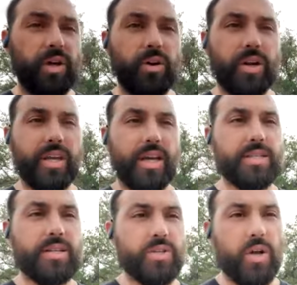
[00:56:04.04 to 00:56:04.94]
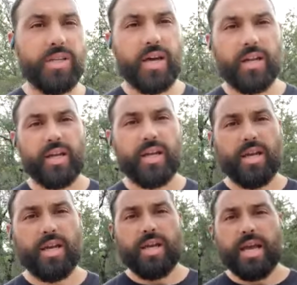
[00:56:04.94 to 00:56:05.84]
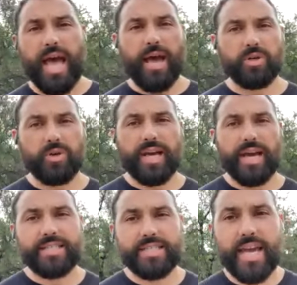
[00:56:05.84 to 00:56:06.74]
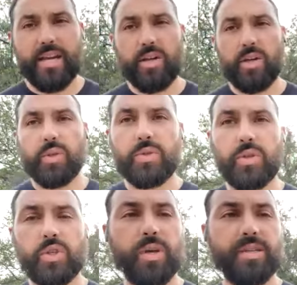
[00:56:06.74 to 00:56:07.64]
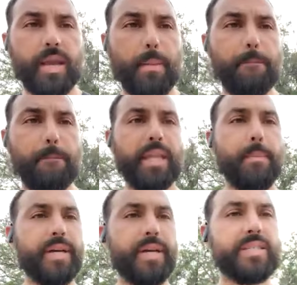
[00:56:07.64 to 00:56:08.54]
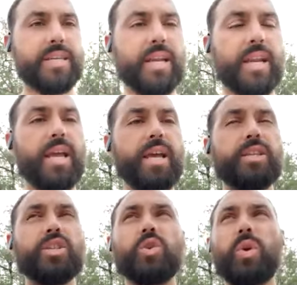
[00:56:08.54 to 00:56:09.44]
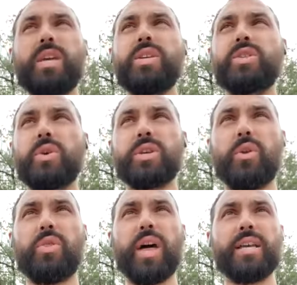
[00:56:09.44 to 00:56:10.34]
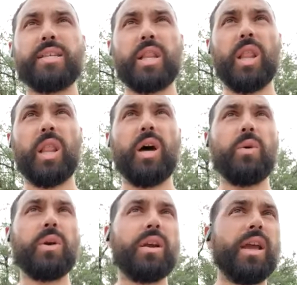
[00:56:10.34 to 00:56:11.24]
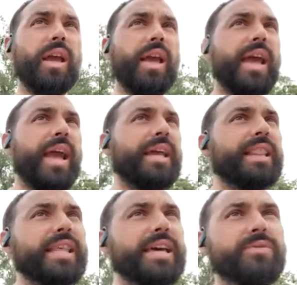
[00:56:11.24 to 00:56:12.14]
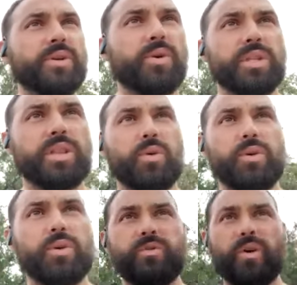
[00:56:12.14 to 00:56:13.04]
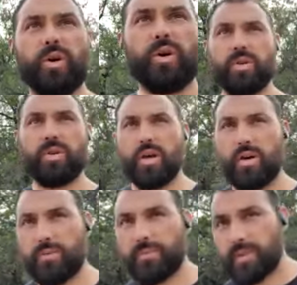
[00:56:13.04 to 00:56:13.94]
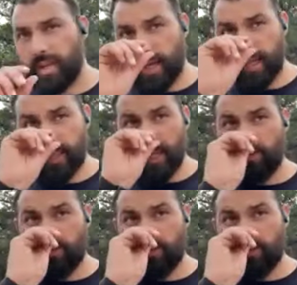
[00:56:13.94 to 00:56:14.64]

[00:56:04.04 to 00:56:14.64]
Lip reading: kicks and it's all done. Abs are in nice and tight. Glutes are squeezing. Belly button's in. Squeeze those inner thighs. Lower and lift. Only lower as far as you can go. And lift.